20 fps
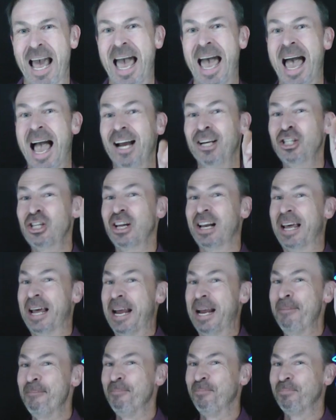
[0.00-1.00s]

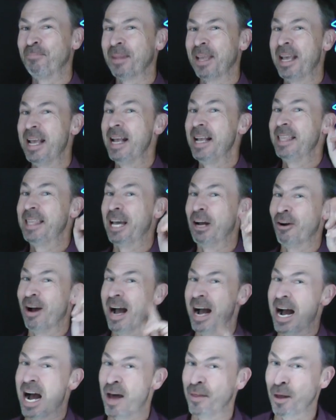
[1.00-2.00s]
Actually, there
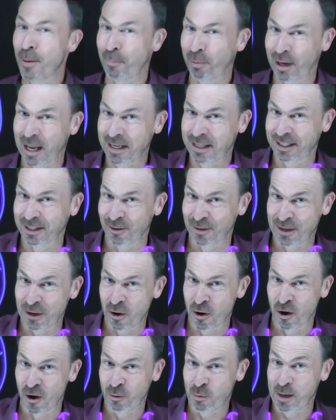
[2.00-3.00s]
are other places on
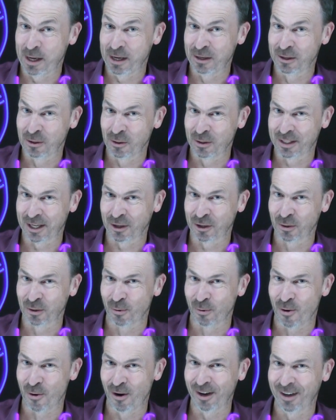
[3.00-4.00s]
the Earth where you can do such a
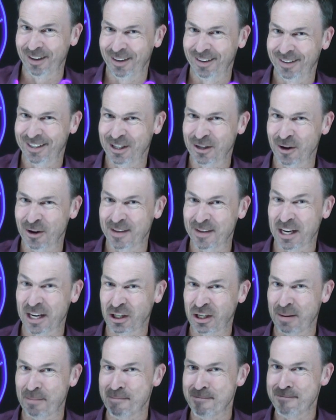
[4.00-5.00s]
walk. Did you know there's
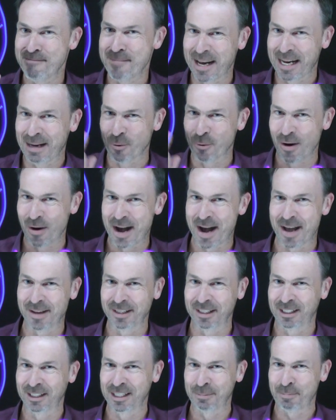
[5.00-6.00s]
actually many more
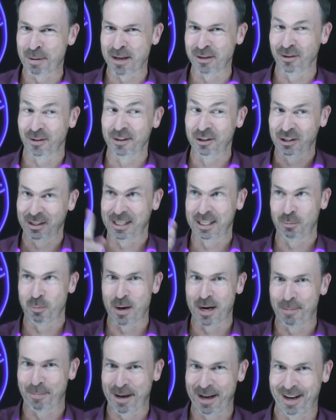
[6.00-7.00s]
answers to this puzzle than just this
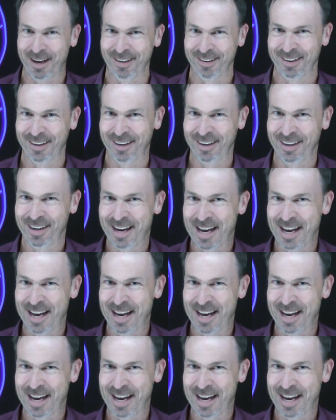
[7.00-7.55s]
one up here?